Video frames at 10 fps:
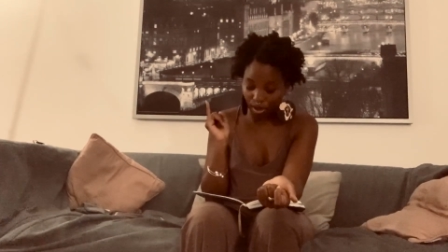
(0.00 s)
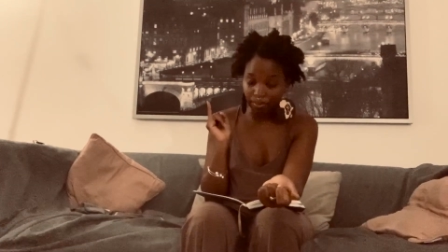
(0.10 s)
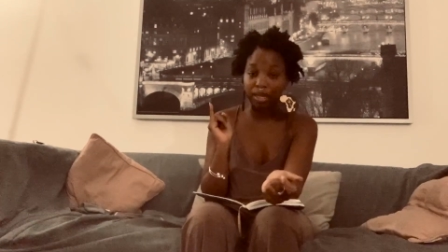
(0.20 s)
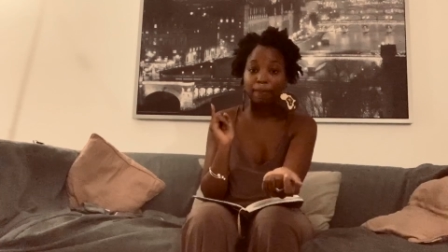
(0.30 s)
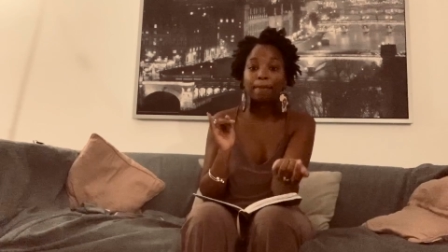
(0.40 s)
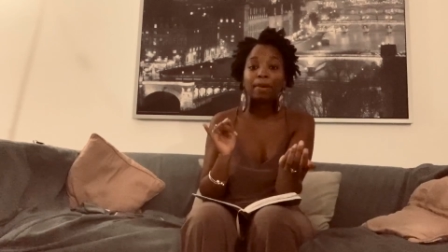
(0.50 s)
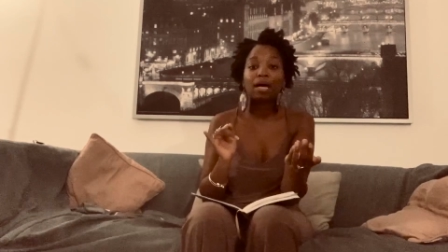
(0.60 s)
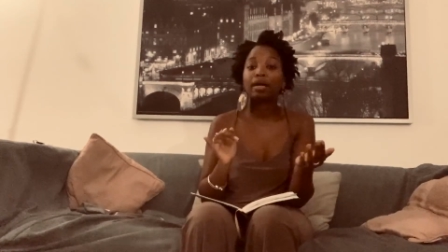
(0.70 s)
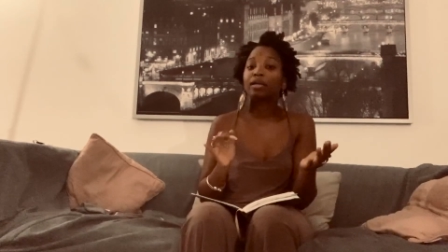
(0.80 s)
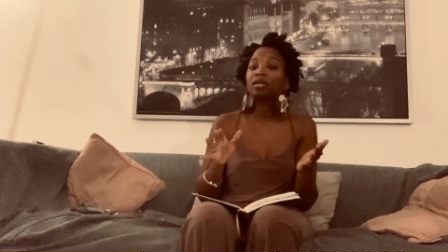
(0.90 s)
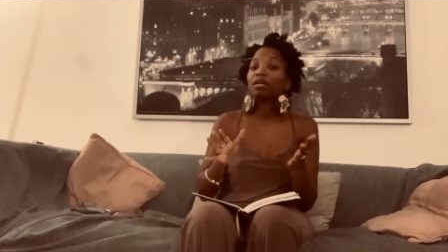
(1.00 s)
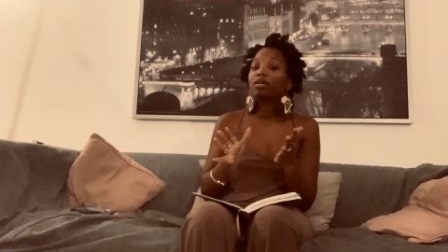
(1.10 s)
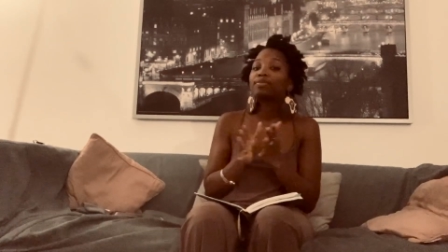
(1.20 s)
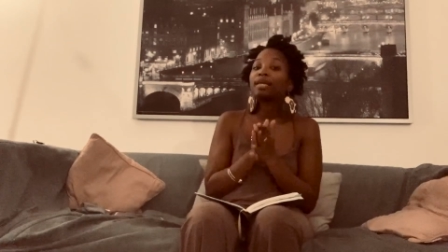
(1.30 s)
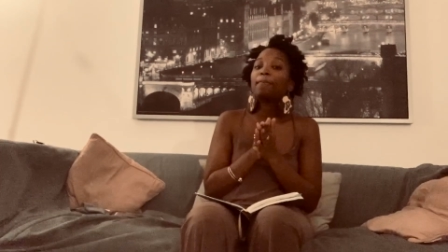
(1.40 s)
keep in mind
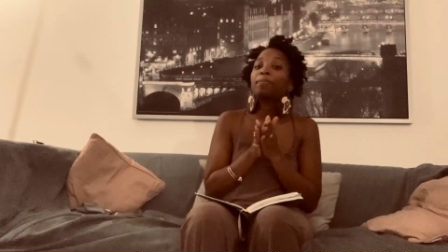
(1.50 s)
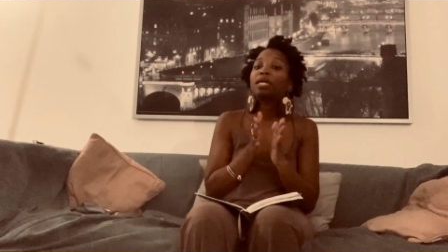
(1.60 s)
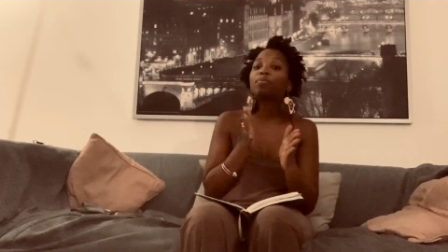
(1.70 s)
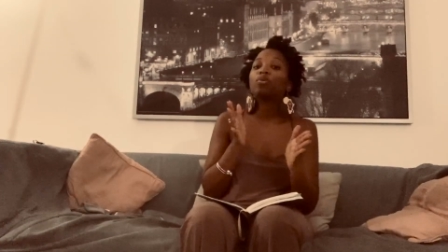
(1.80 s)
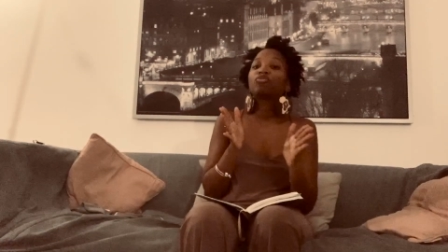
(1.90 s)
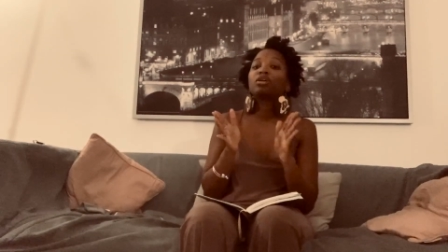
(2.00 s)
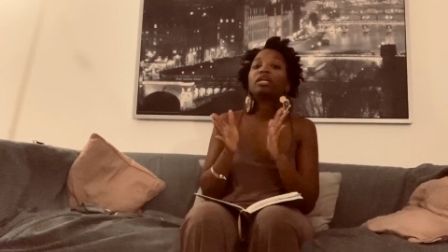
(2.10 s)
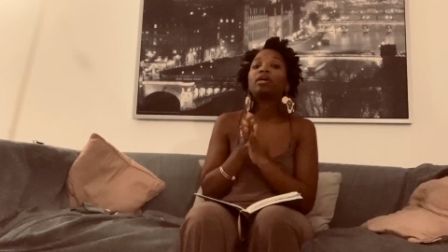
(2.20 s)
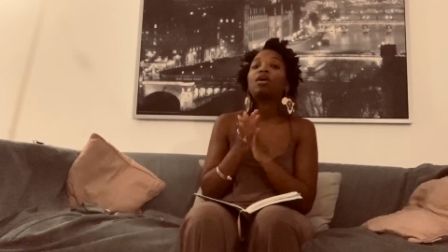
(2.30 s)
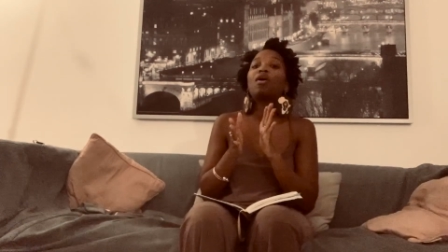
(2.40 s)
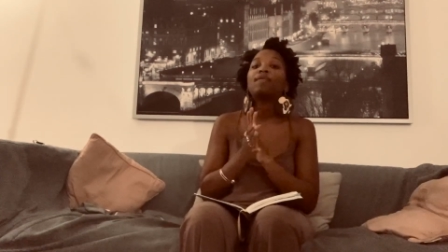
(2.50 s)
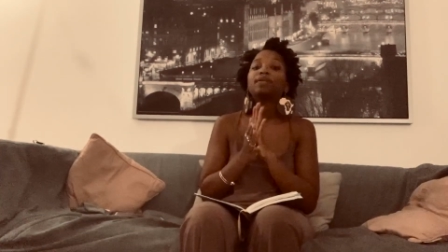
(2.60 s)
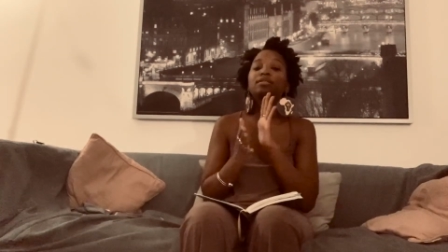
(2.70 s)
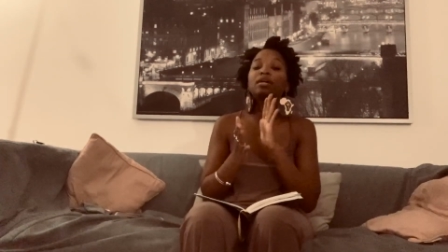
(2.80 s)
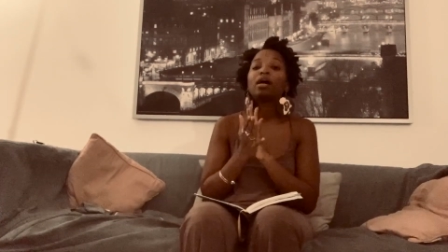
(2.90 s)
that people forget all the
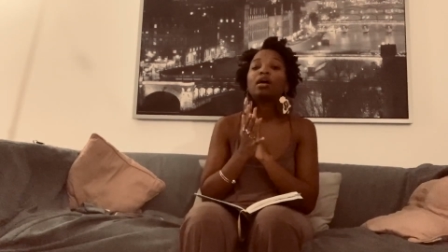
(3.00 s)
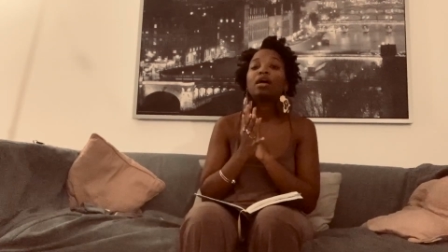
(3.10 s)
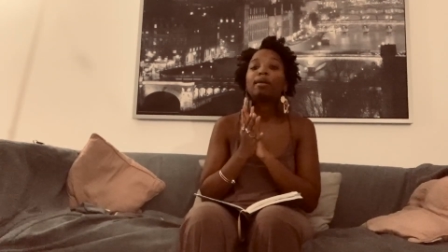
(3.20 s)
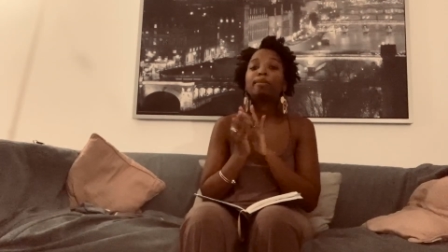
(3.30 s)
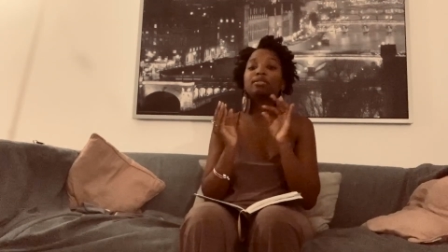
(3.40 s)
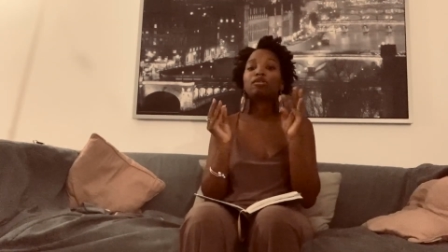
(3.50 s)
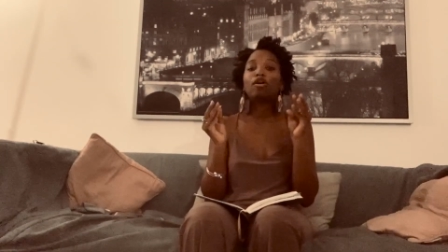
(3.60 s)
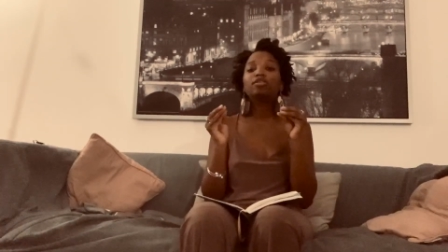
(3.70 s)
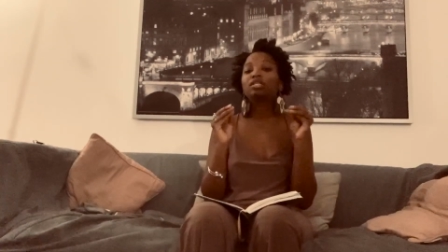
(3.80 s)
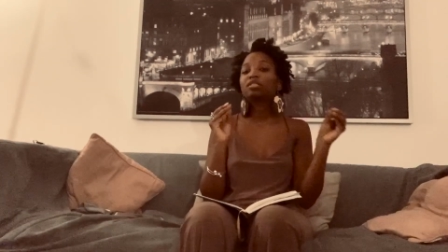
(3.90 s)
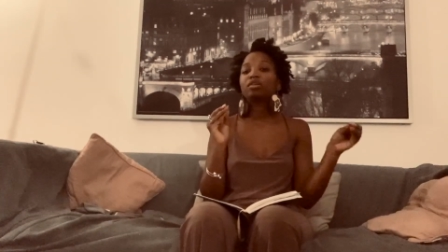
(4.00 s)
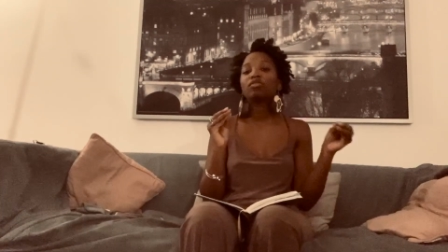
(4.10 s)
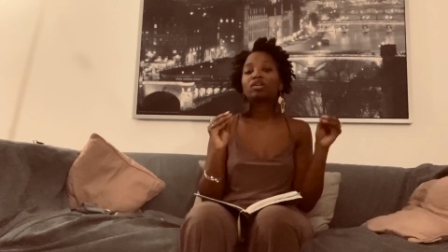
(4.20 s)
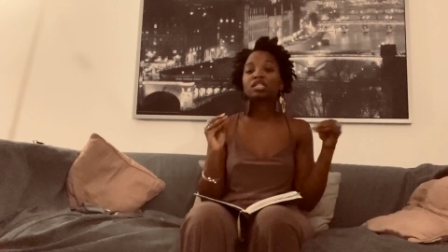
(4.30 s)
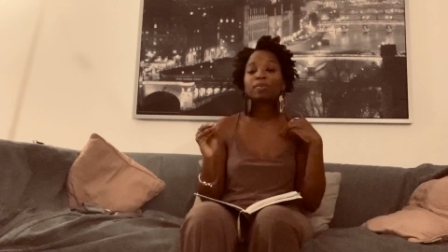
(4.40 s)
time is all these little
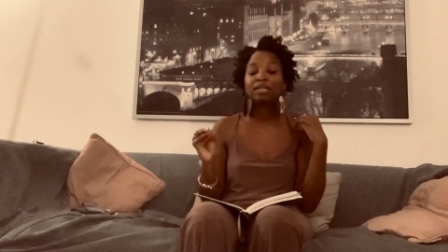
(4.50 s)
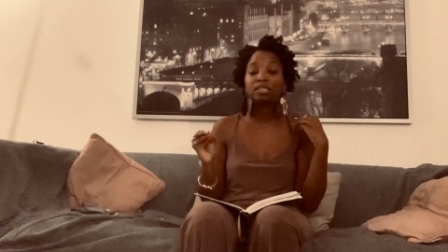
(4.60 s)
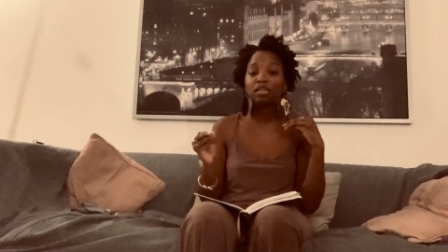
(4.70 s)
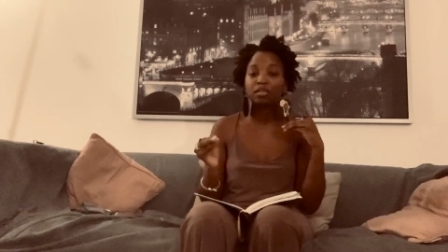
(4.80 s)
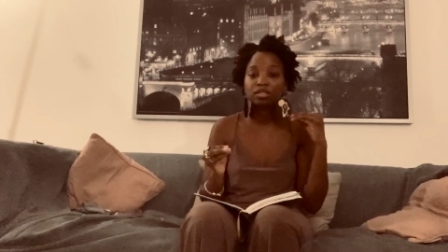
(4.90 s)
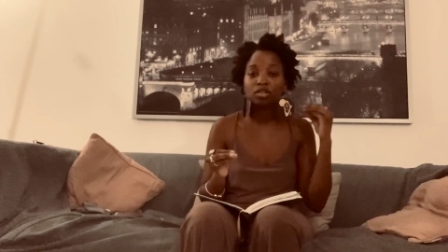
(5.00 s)
expenses.